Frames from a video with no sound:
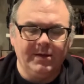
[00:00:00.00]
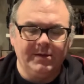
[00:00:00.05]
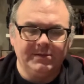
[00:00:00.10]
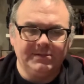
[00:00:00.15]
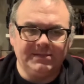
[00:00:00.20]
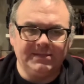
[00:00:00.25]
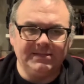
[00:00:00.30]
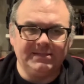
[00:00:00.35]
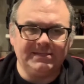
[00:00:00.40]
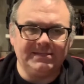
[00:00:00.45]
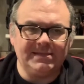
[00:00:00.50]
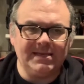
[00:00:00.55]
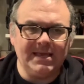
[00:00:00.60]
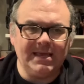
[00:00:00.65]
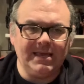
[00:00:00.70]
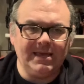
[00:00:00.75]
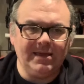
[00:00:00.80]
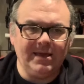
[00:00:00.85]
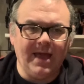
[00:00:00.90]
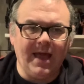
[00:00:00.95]
to
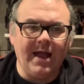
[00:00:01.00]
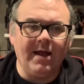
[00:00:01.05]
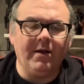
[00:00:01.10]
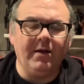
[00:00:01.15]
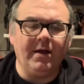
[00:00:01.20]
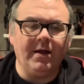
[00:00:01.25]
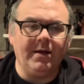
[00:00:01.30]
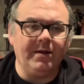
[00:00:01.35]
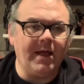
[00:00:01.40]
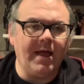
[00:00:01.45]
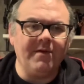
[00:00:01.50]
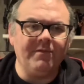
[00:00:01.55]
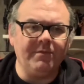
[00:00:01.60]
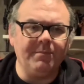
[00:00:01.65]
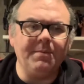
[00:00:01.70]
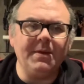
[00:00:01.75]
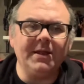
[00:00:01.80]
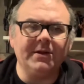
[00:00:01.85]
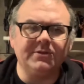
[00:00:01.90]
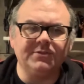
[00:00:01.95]
see our Evan
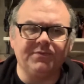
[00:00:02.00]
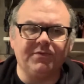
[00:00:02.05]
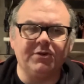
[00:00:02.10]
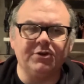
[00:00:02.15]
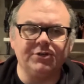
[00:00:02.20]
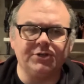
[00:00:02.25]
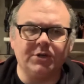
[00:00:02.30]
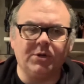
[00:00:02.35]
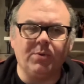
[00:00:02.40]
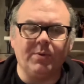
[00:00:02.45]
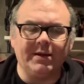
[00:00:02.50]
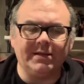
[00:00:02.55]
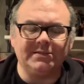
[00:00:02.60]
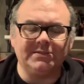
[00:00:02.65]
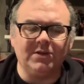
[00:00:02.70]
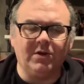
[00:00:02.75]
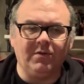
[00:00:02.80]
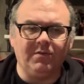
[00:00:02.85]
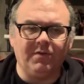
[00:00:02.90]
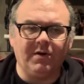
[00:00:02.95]
Peters' version of
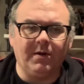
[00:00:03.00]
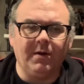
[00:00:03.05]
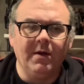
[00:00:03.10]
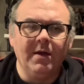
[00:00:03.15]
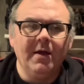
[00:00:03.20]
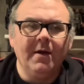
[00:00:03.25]
Quicksilver